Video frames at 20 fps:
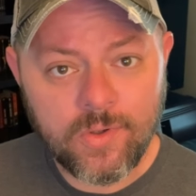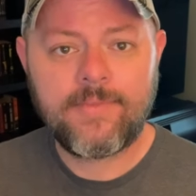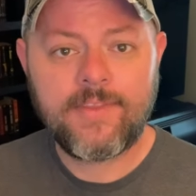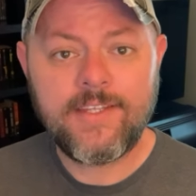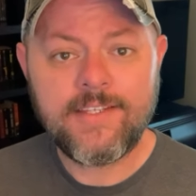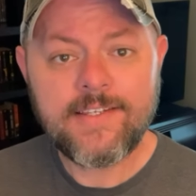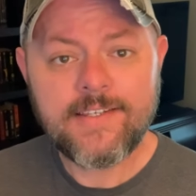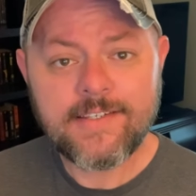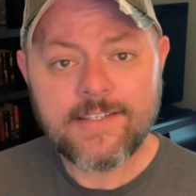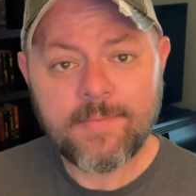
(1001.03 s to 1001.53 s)

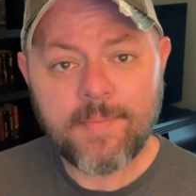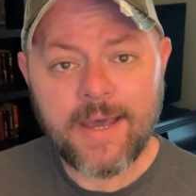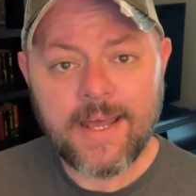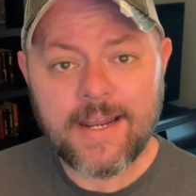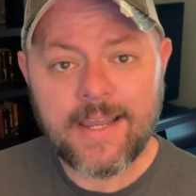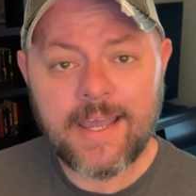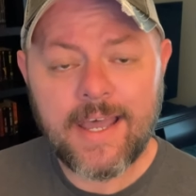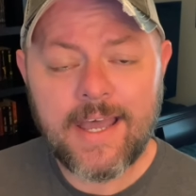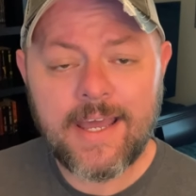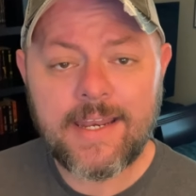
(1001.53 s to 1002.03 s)
This is about a
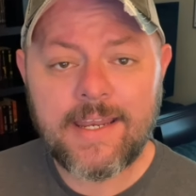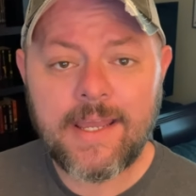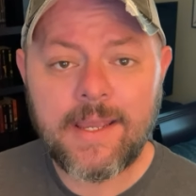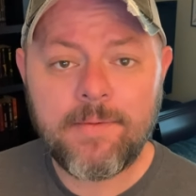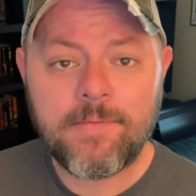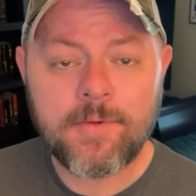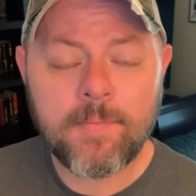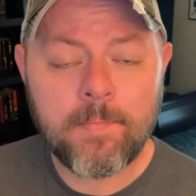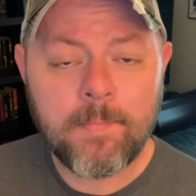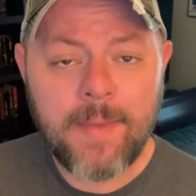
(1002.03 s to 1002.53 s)
guy
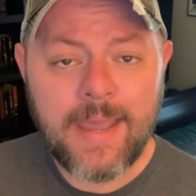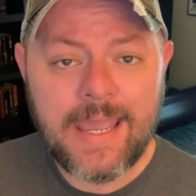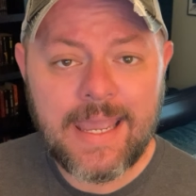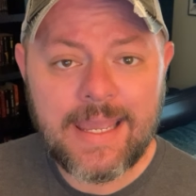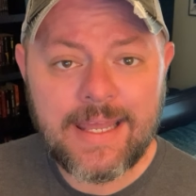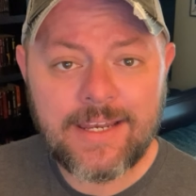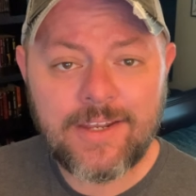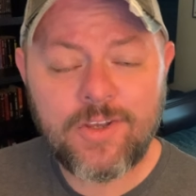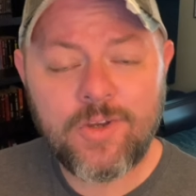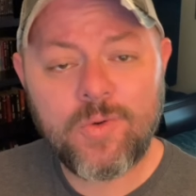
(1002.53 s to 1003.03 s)
named
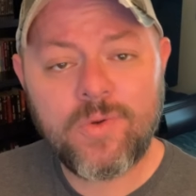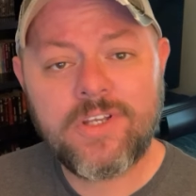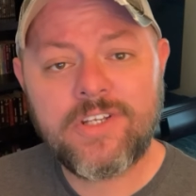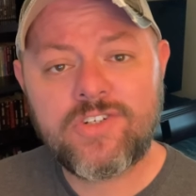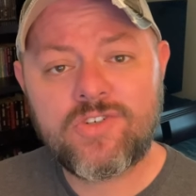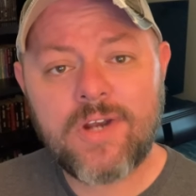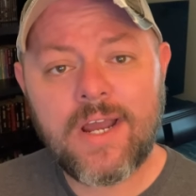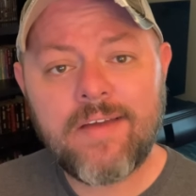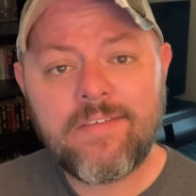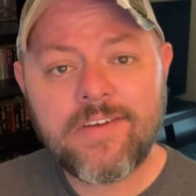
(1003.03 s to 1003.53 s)
Mann who is
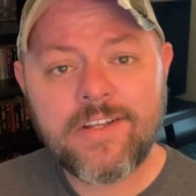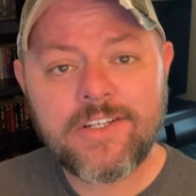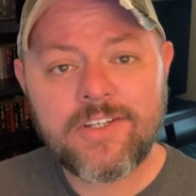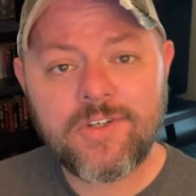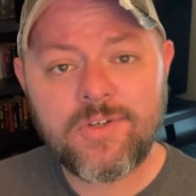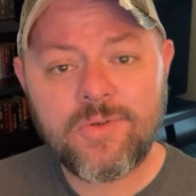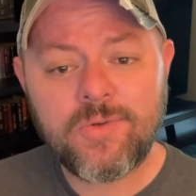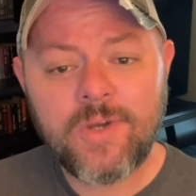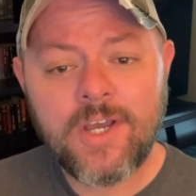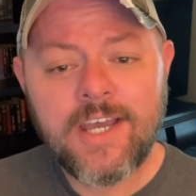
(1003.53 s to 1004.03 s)
driving
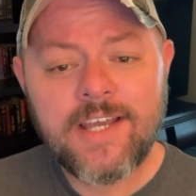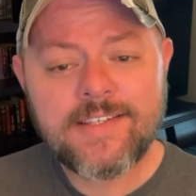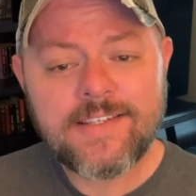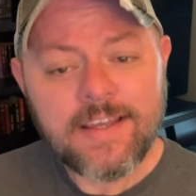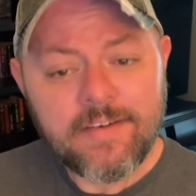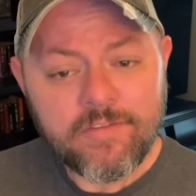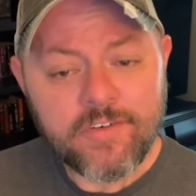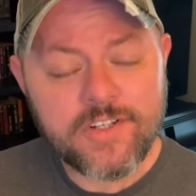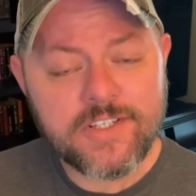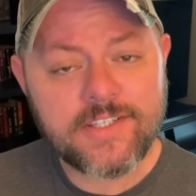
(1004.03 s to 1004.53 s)
to
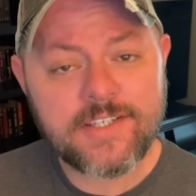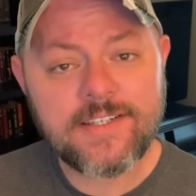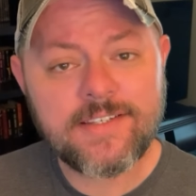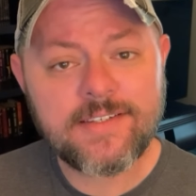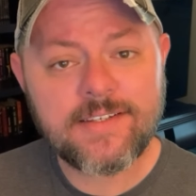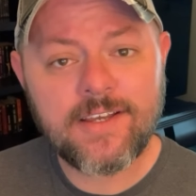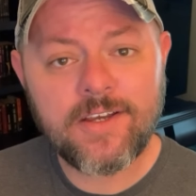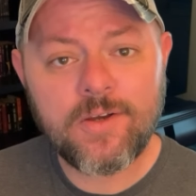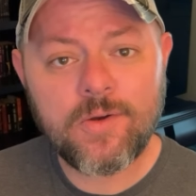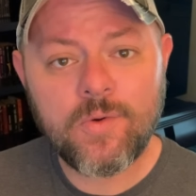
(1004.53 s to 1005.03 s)
San
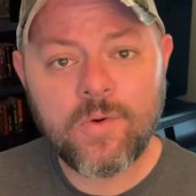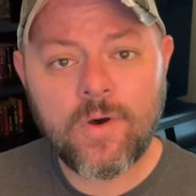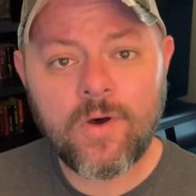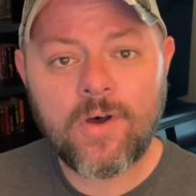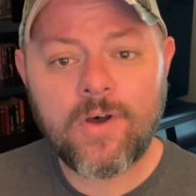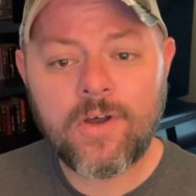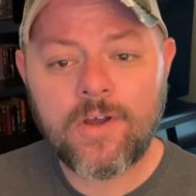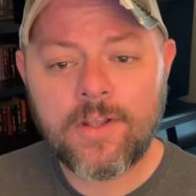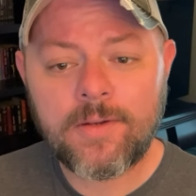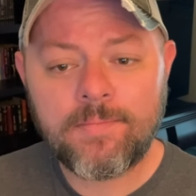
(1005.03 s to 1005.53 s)
Francisco
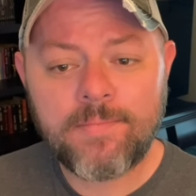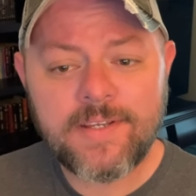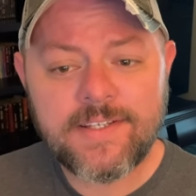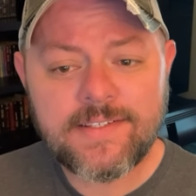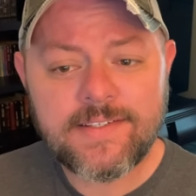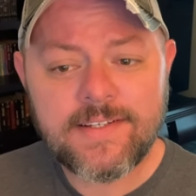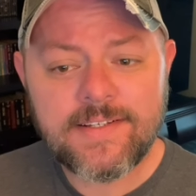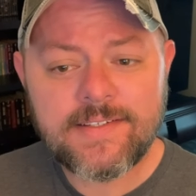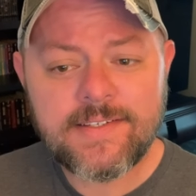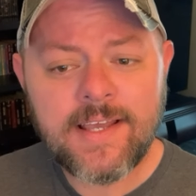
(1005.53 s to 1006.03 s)
on
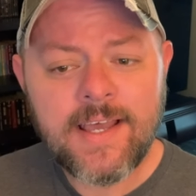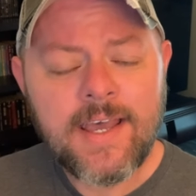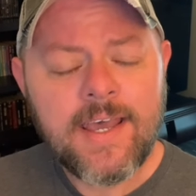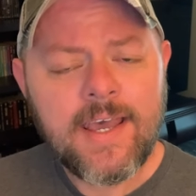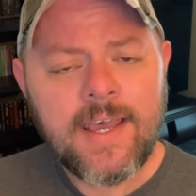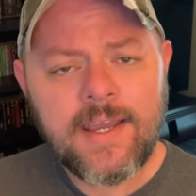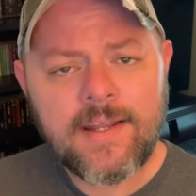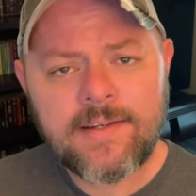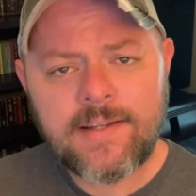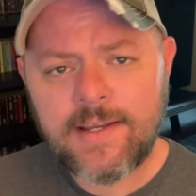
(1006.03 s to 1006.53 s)
business
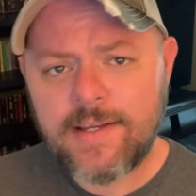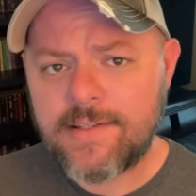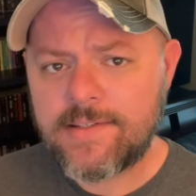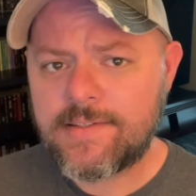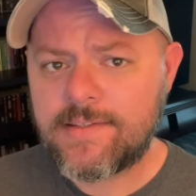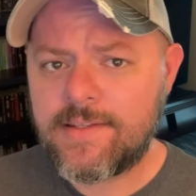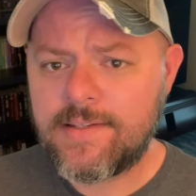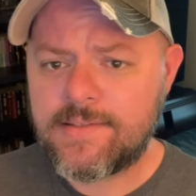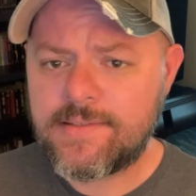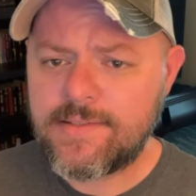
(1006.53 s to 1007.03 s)
and takes
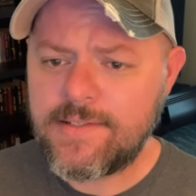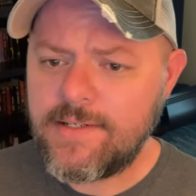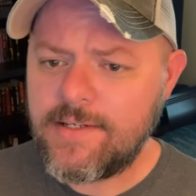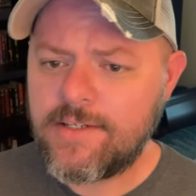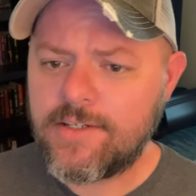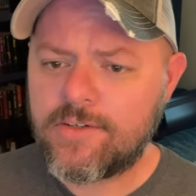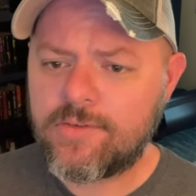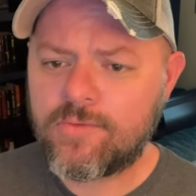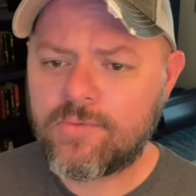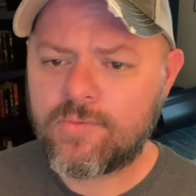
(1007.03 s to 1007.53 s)
the
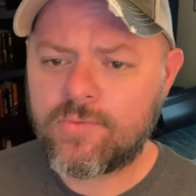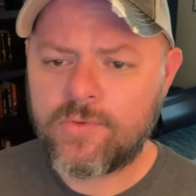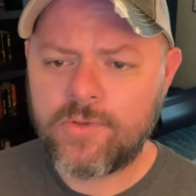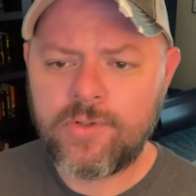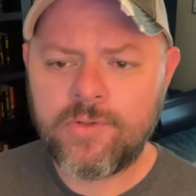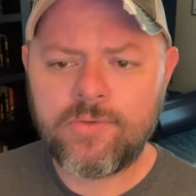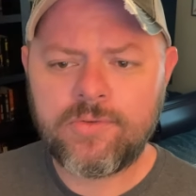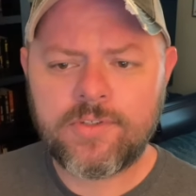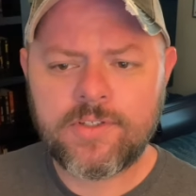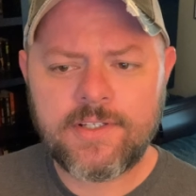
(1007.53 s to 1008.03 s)
scenic
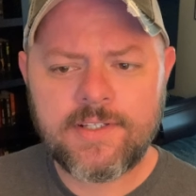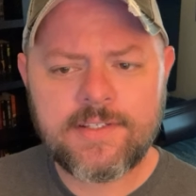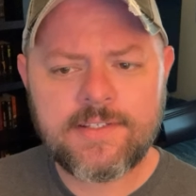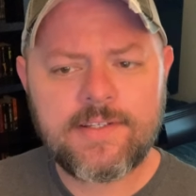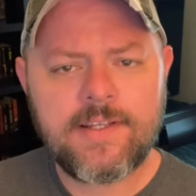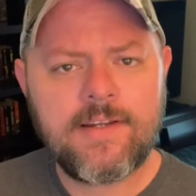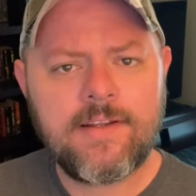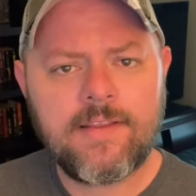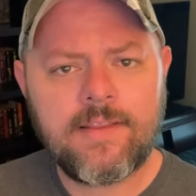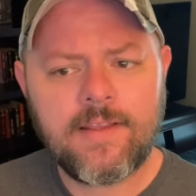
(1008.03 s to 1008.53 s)
route
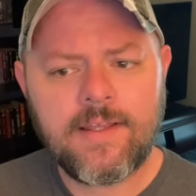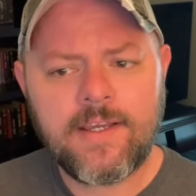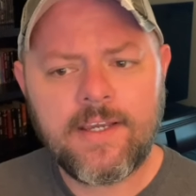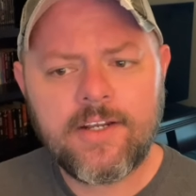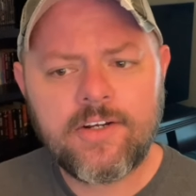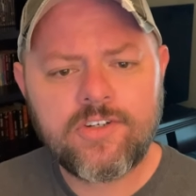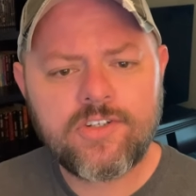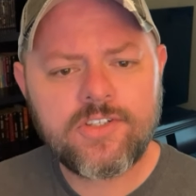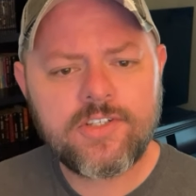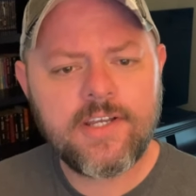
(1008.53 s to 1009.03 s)
instead of the
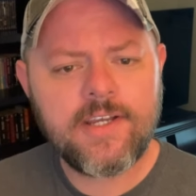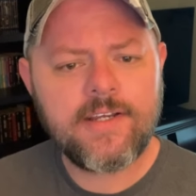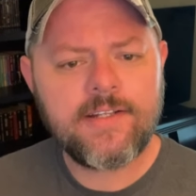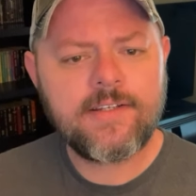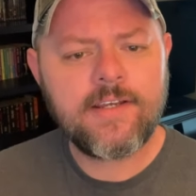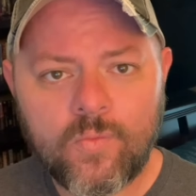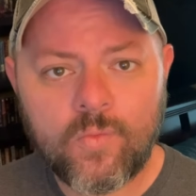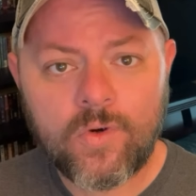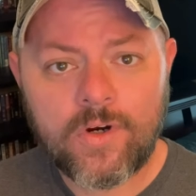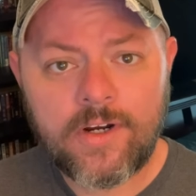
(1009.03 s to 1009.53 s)
interstate
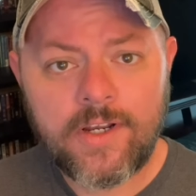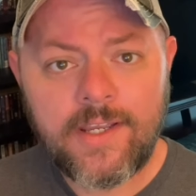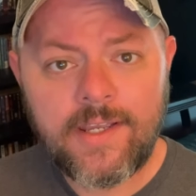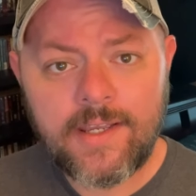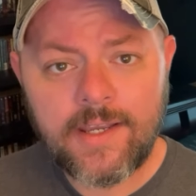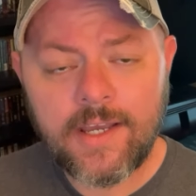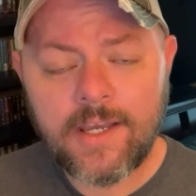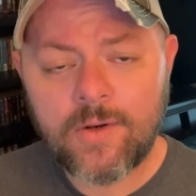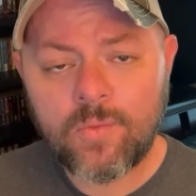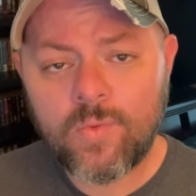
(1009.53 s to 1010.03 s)
where he
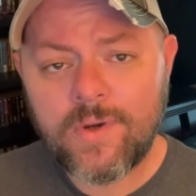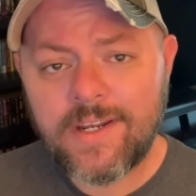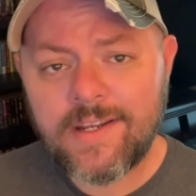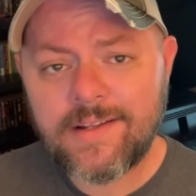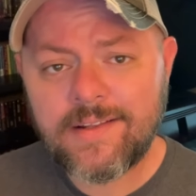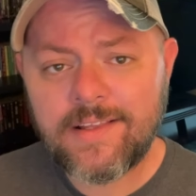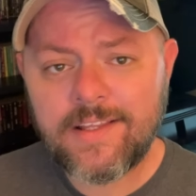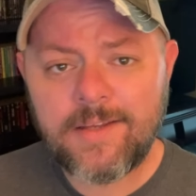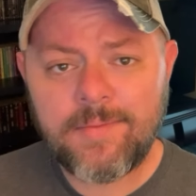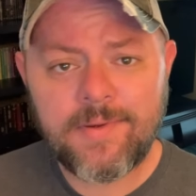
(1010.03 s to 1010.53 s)

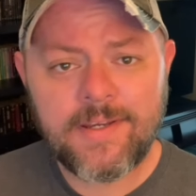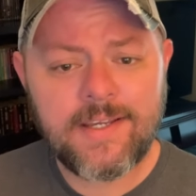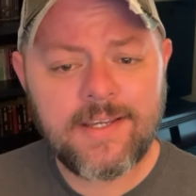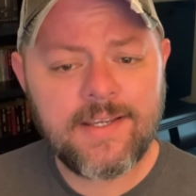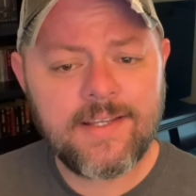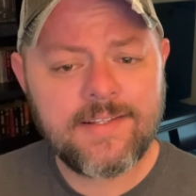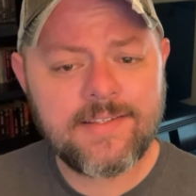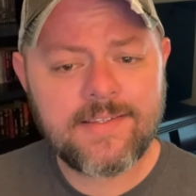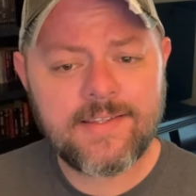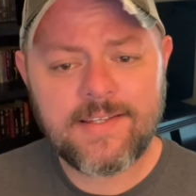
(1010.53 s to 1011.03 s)
unwittingly
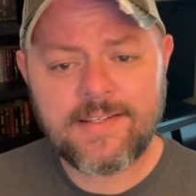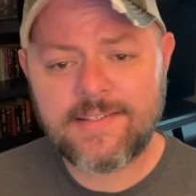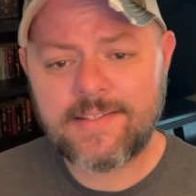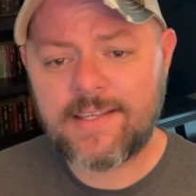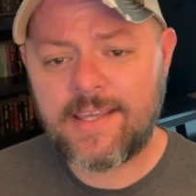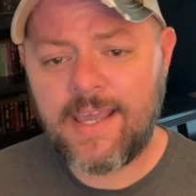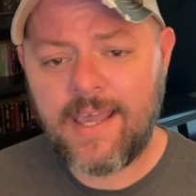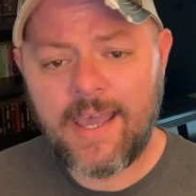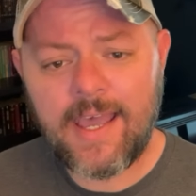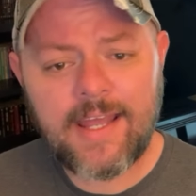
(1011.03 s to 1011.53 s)
begins this
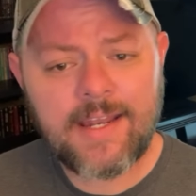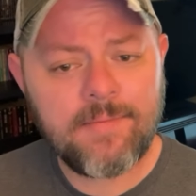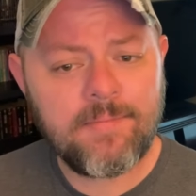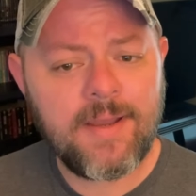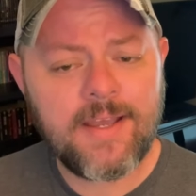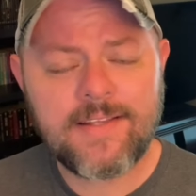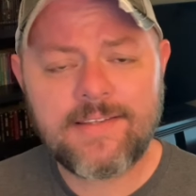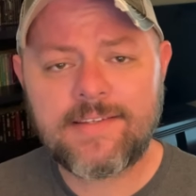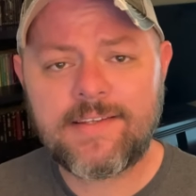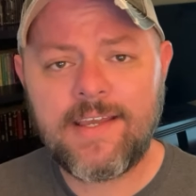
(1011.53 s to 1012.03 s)
cat and
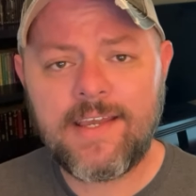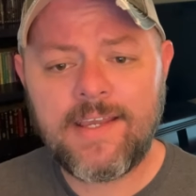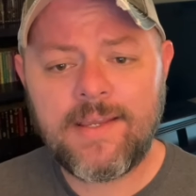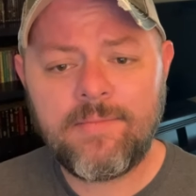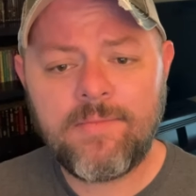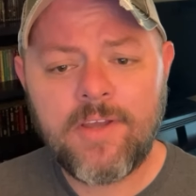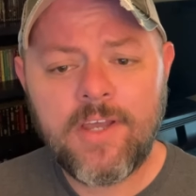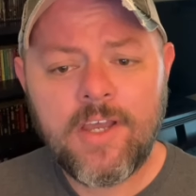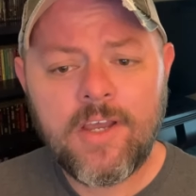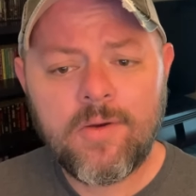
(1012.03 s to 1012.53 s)
mouse
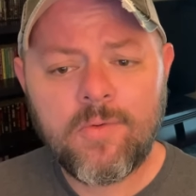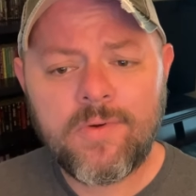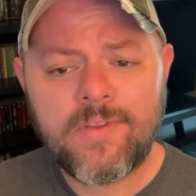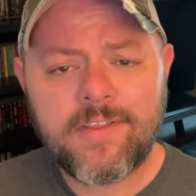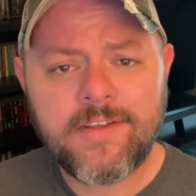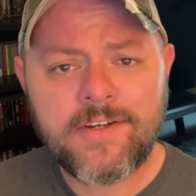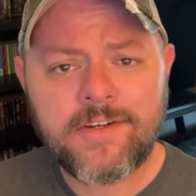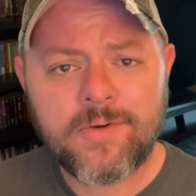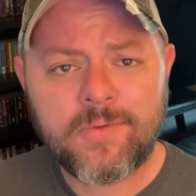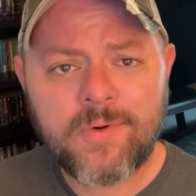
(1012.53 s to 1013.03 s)
game with
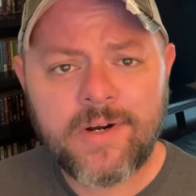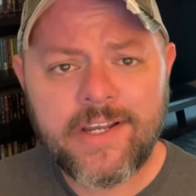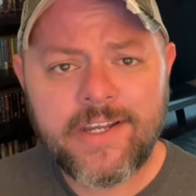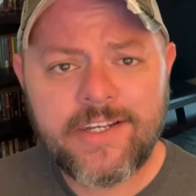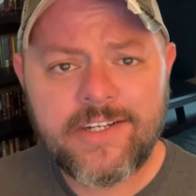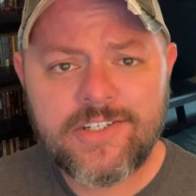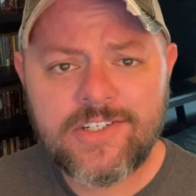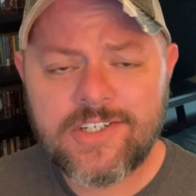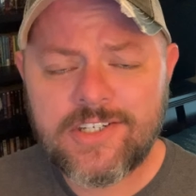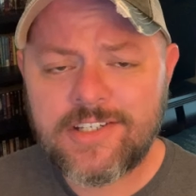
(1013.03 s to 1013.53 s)
a
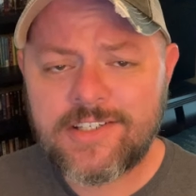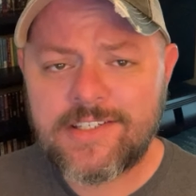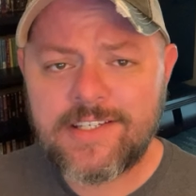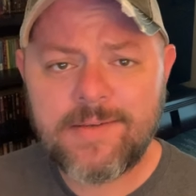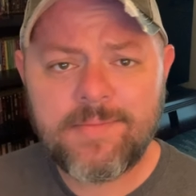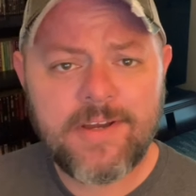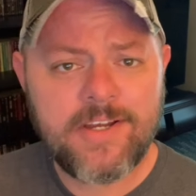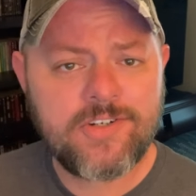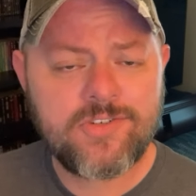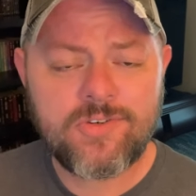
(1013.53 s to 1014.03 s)
deranged
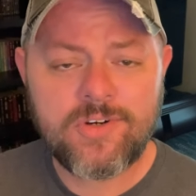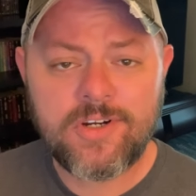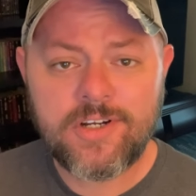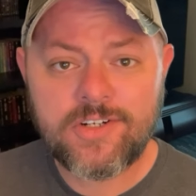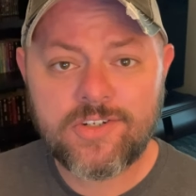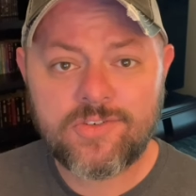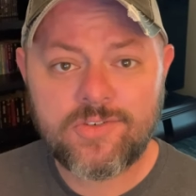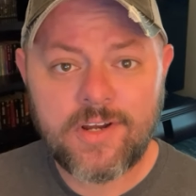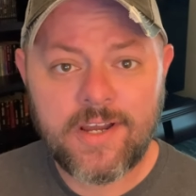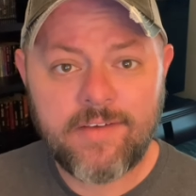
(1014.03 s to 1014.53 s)
semi-truck
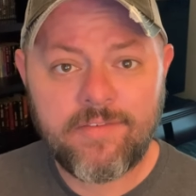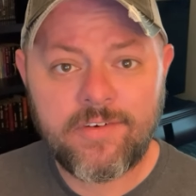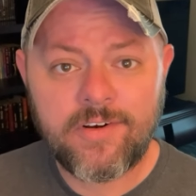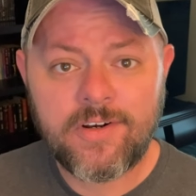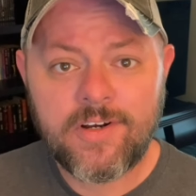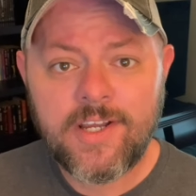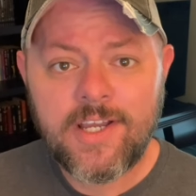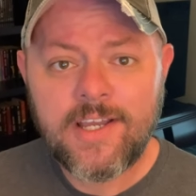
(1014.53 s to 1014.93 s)
driver.